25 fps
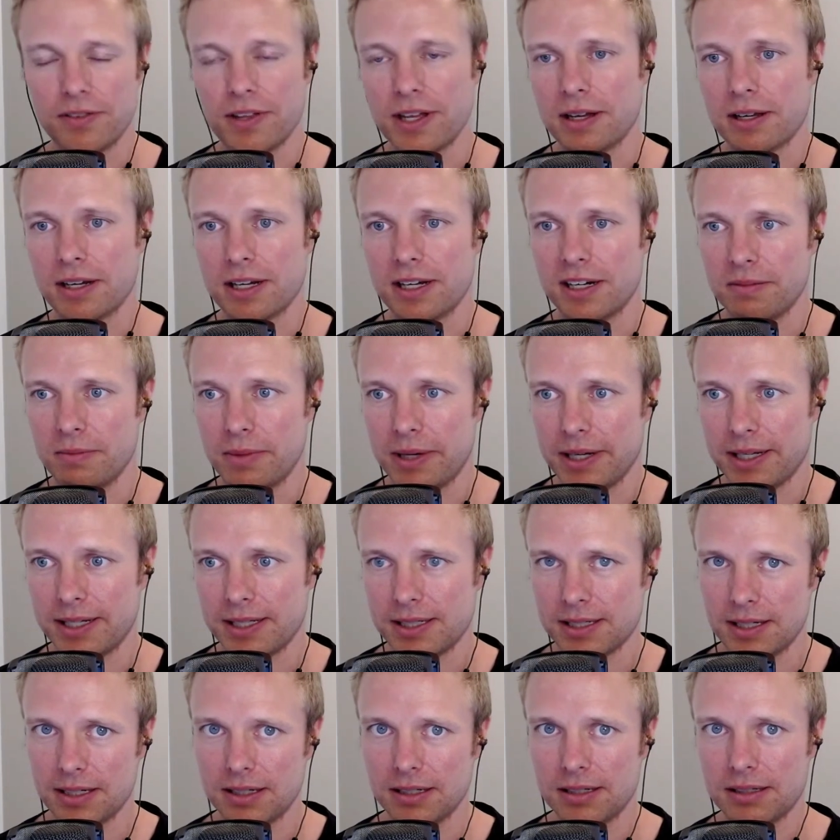that kind of
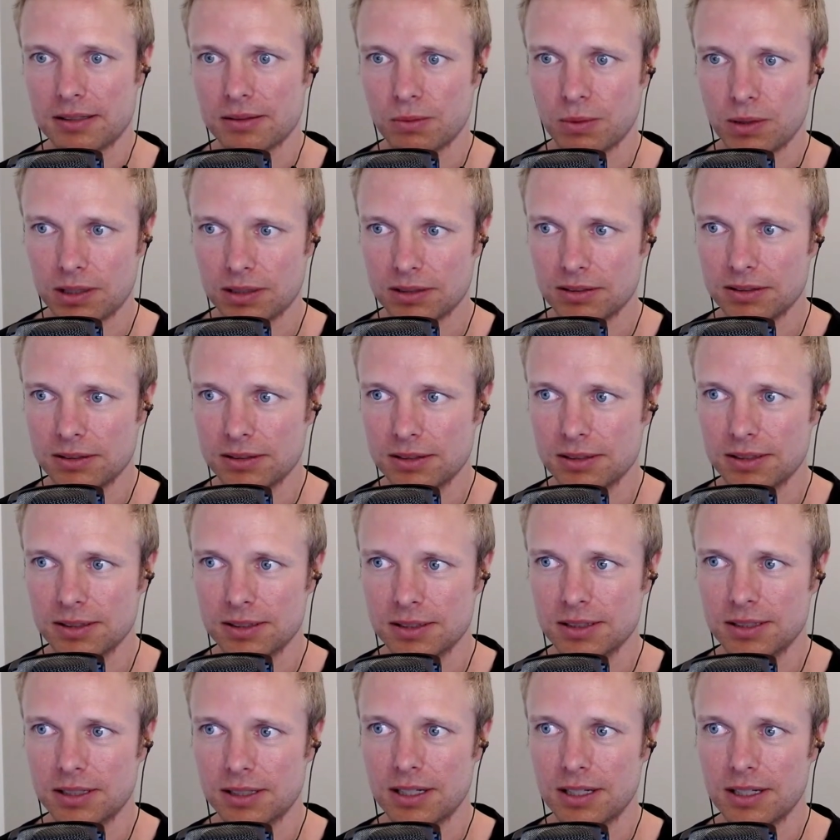mindset as well
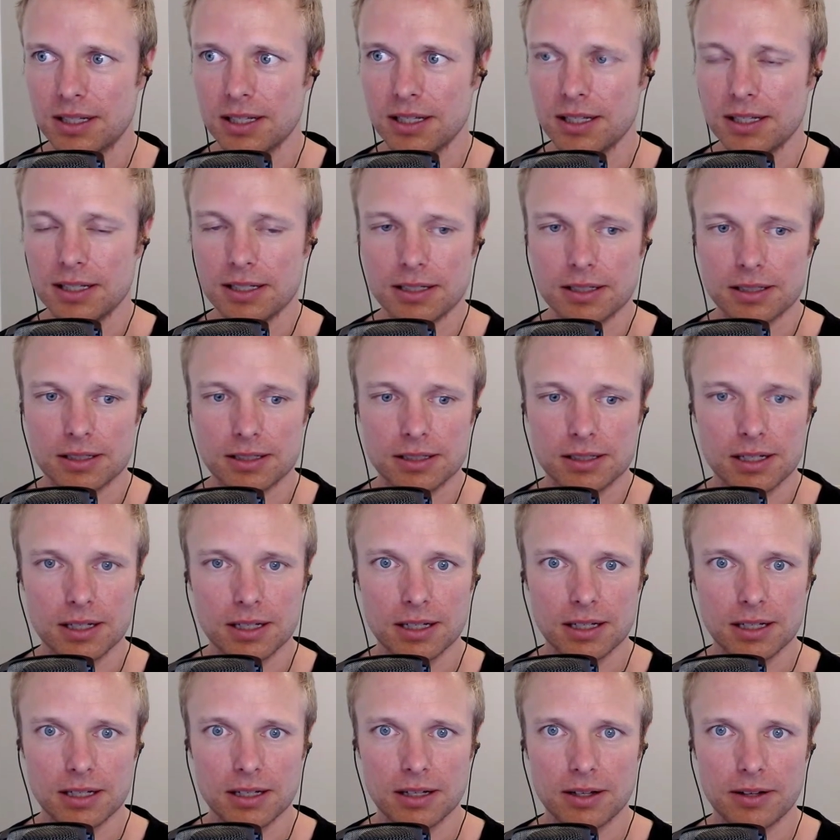is
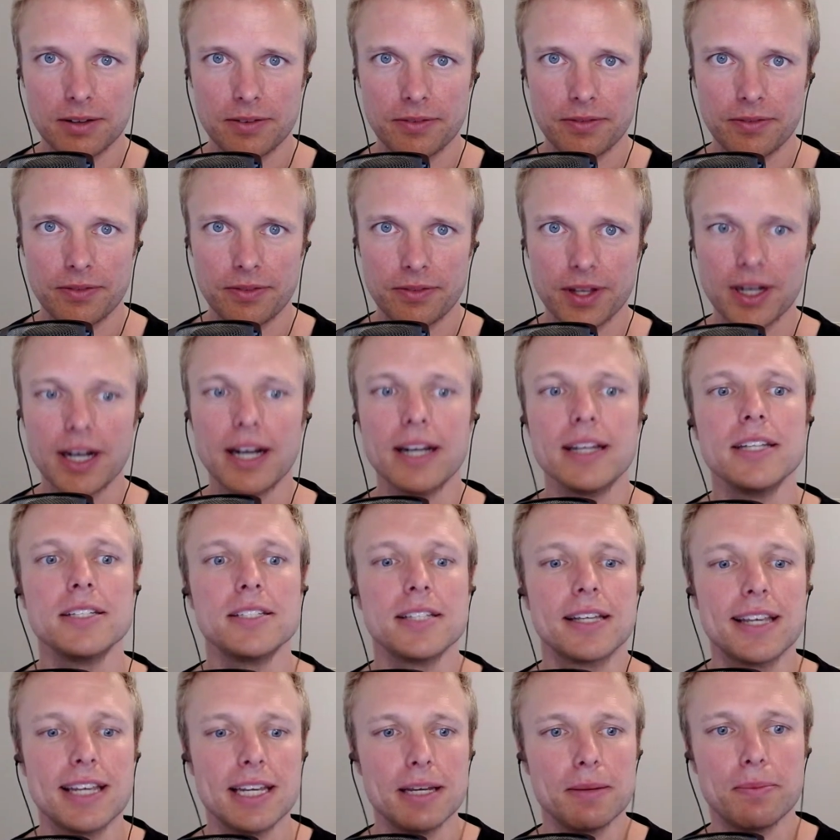that I need
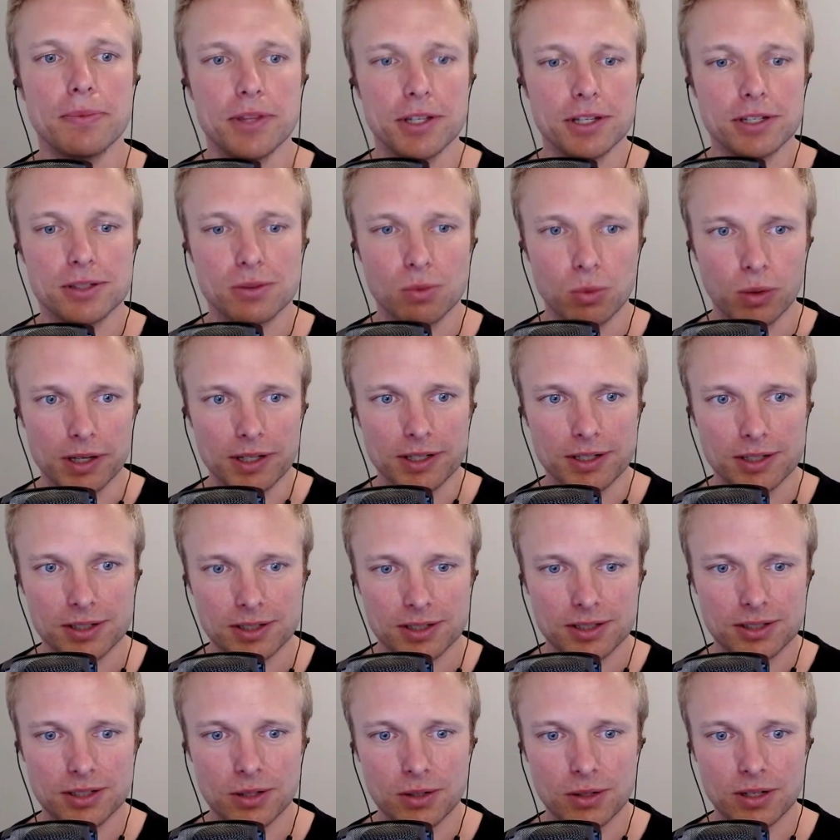to keep this one
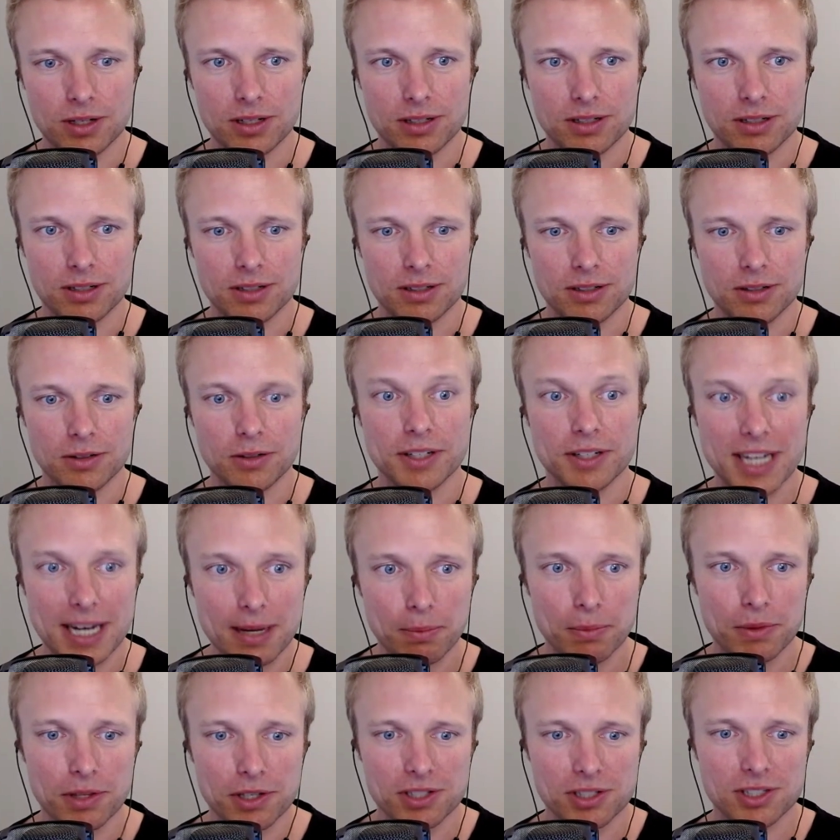student or
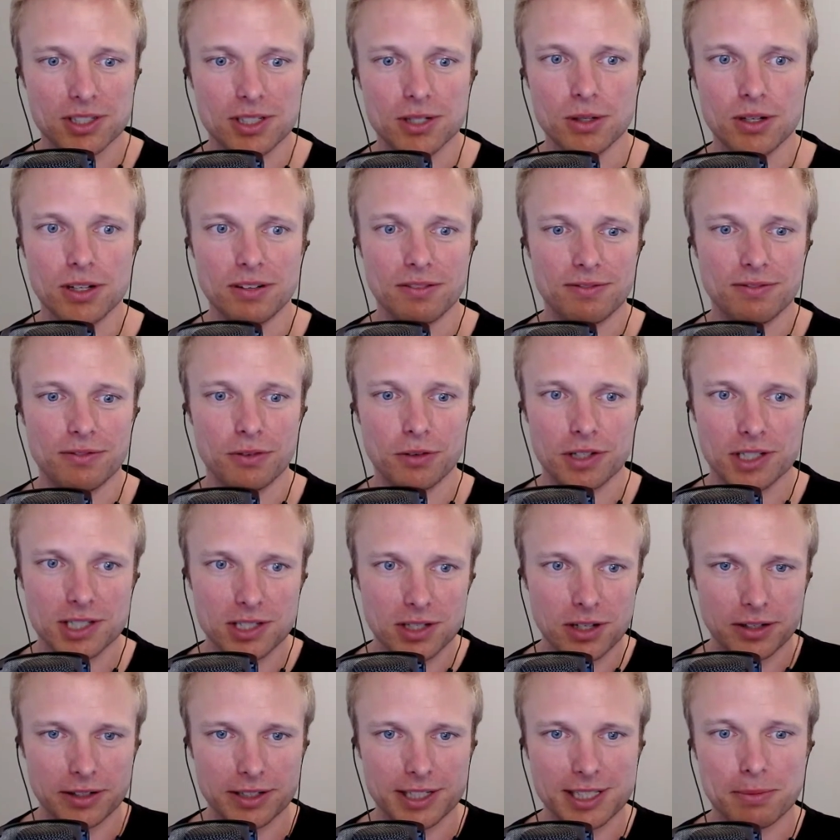keep this student for as
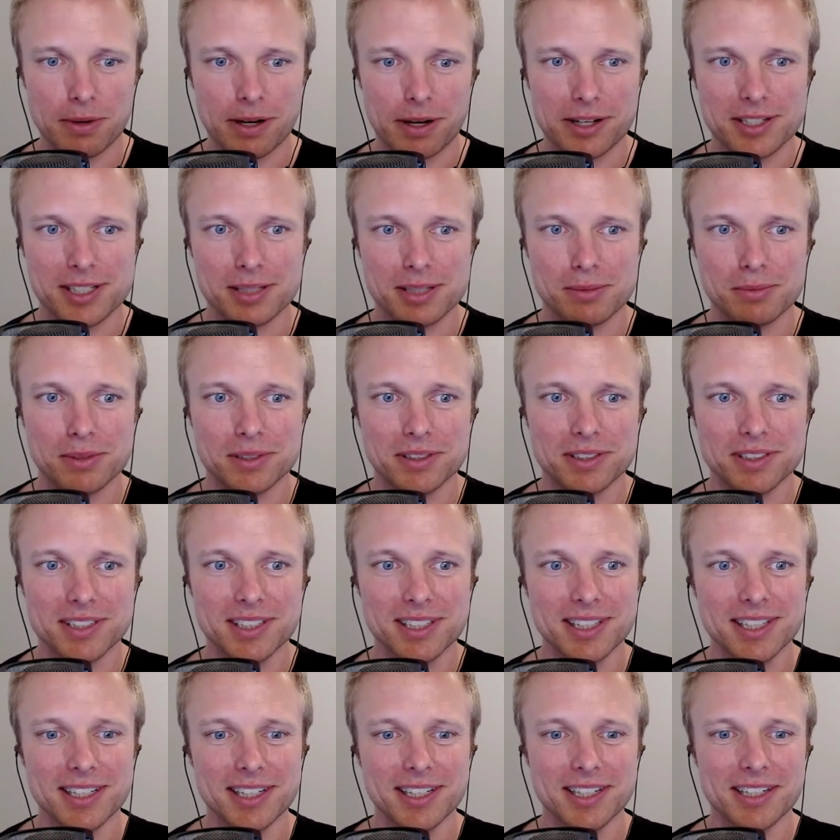long as possible
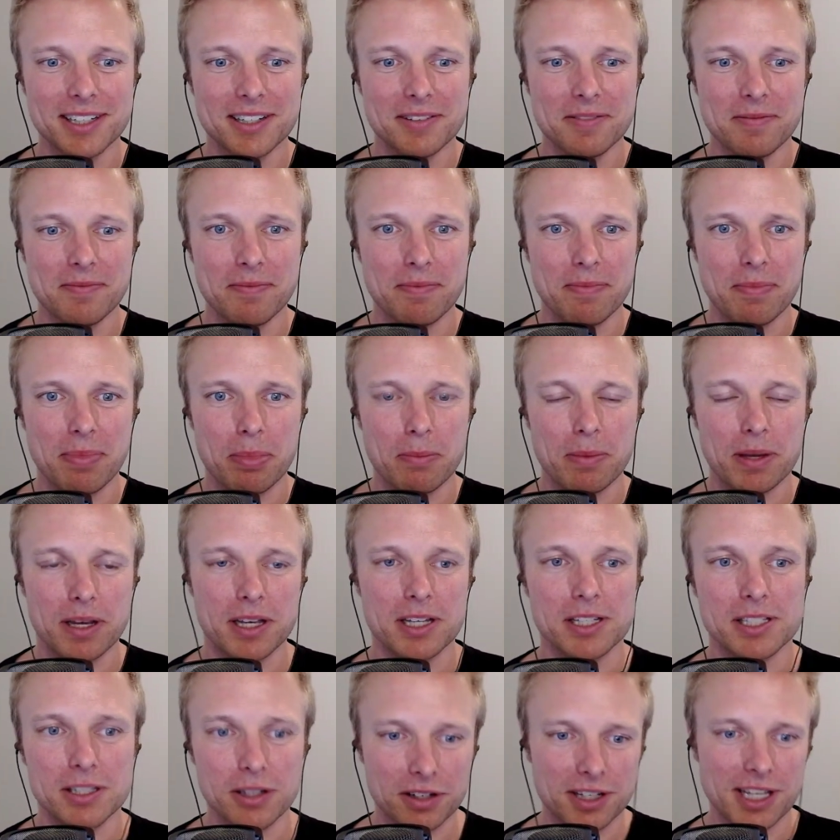
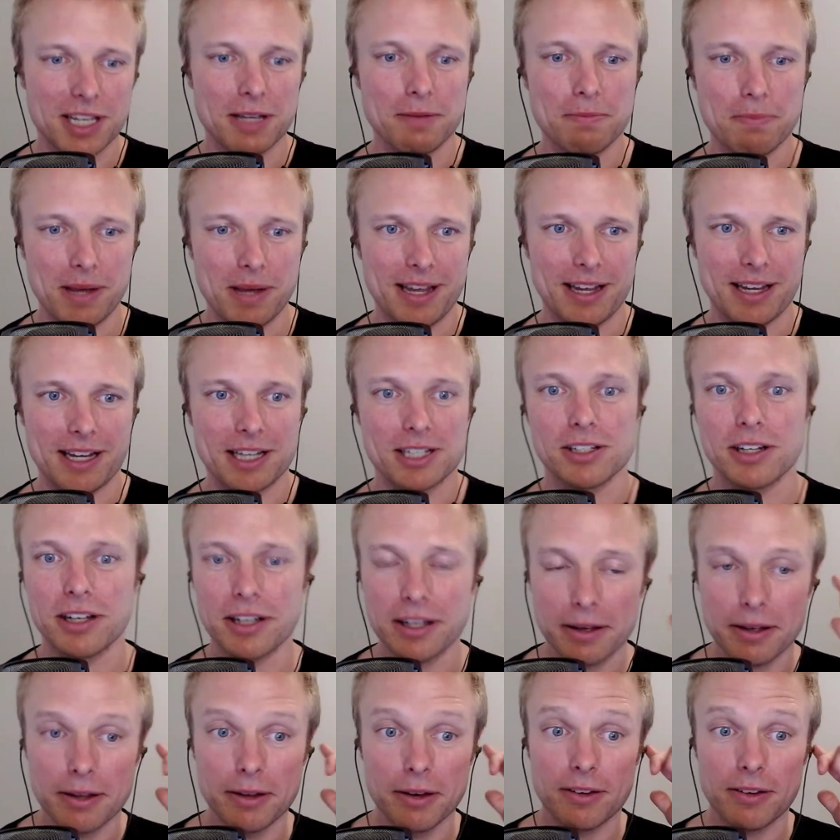because they'll keep paying.
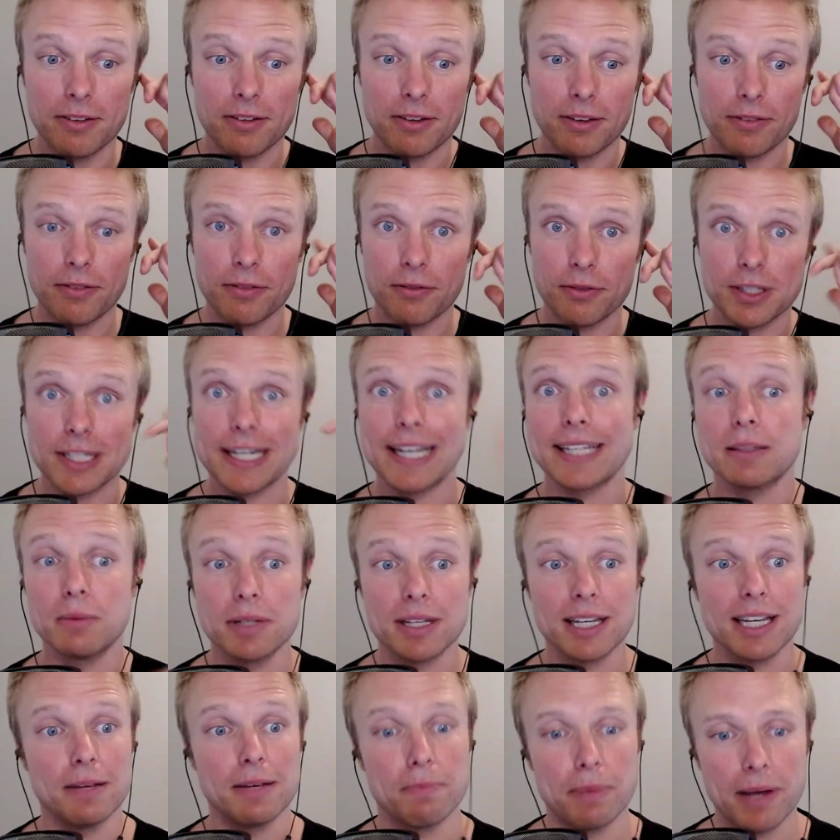And to get them
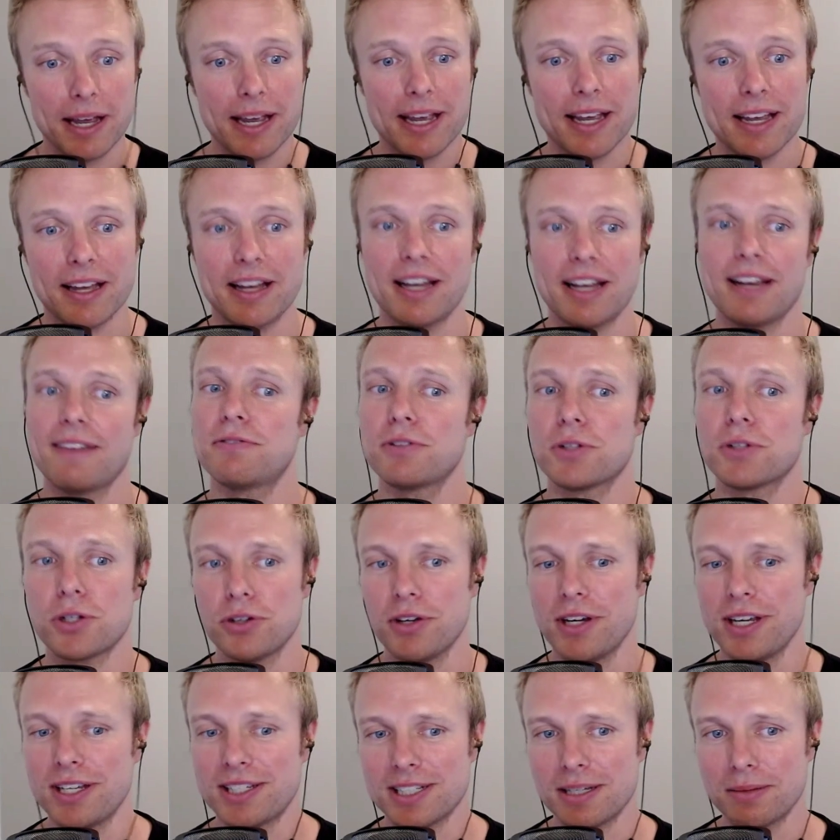to keep paying, I have to
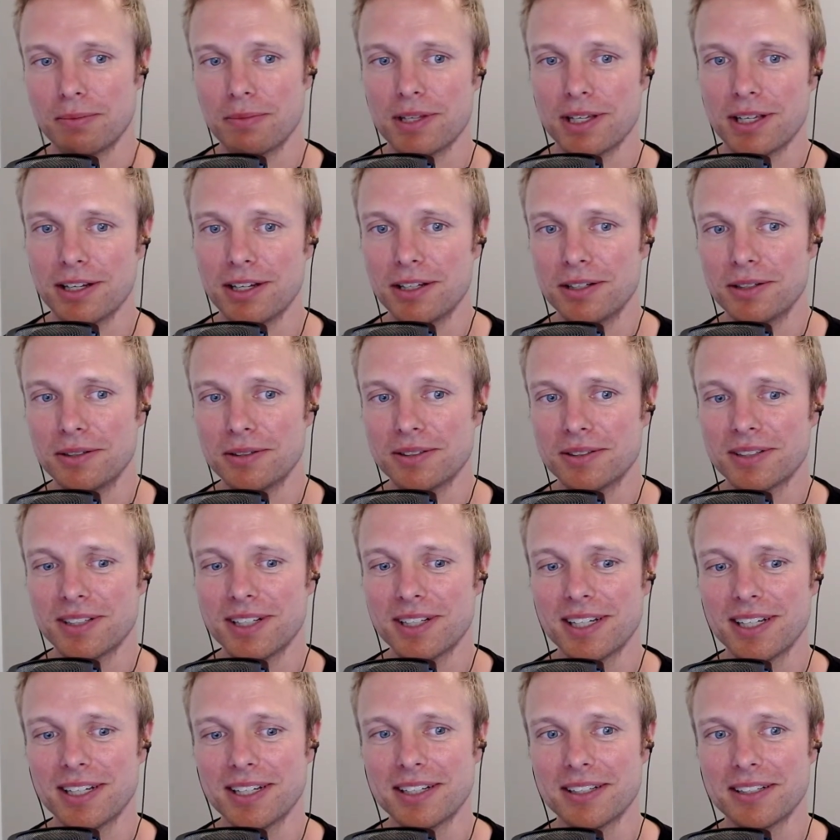create something new,
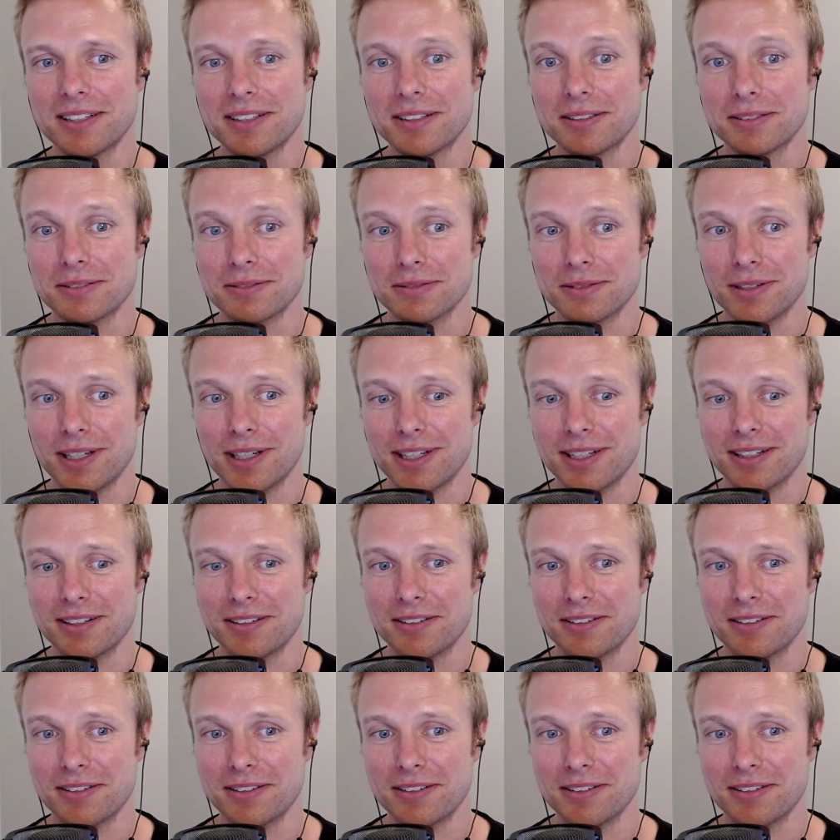right?